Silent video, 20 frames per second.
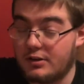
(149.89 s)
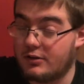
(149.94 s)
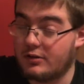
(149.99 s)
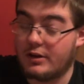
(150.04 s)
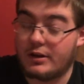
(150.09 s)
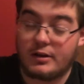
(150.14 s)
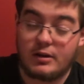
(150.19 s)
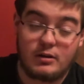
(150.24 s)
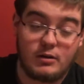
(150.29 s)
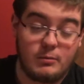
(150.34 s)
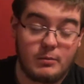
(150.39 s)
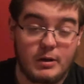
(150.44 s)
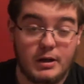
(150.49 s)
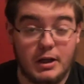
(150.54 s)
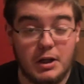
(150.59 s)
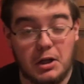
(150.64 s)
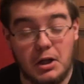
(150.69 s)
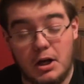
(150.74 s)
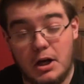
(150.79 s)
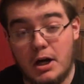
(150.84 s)
It's like, oh my
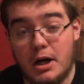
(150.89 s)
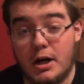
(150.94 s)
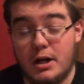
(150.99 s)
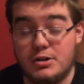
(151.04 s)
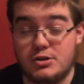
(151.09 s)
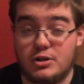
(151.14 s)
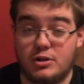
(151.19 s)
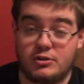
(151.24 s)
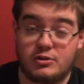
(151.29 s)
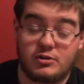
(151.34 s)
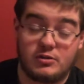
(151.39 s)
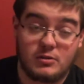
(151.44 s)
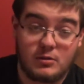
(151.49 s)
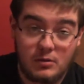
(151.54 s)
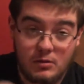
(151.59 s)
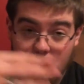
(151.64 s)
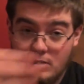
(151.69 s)
god, just